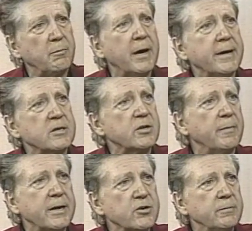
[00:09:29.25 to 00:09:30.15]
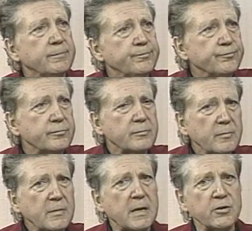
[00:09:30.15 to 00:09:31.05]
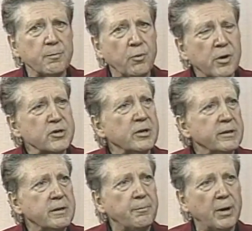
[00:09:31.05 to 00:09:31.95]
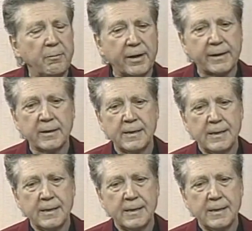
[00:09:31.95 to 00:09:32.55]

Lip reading: in my estimation. They're poisoning the public.